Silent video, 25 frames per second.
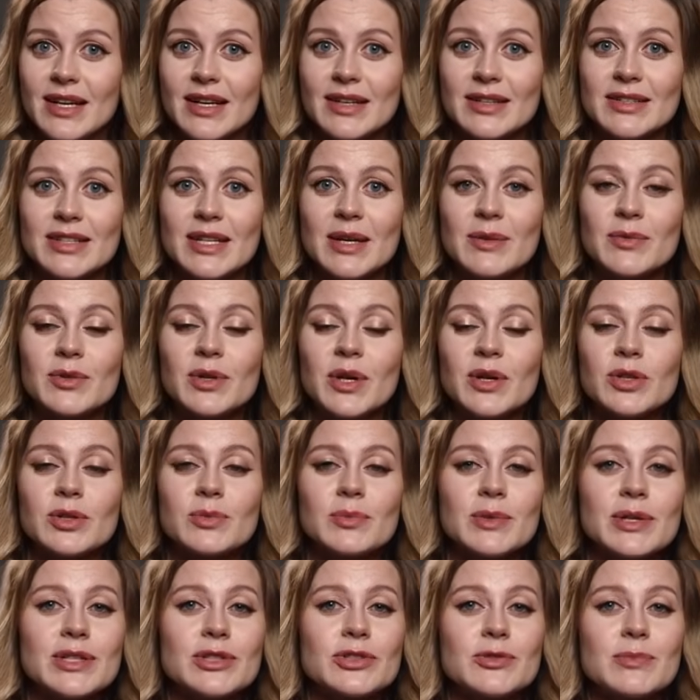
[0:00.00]
Some
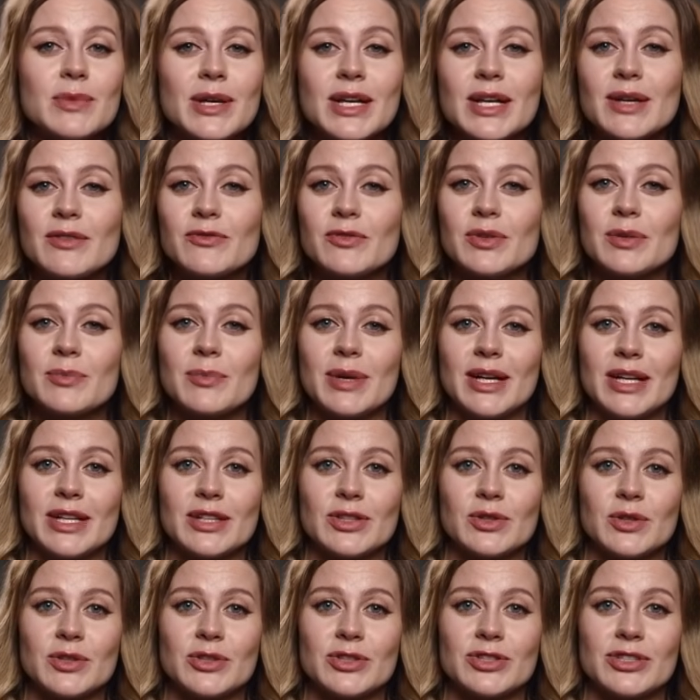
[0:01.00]
documents may have
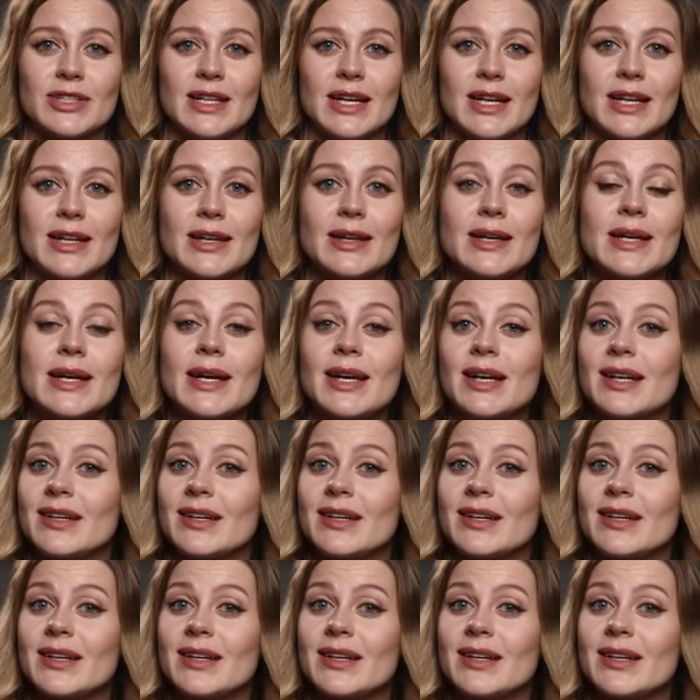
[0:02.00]
remained on site,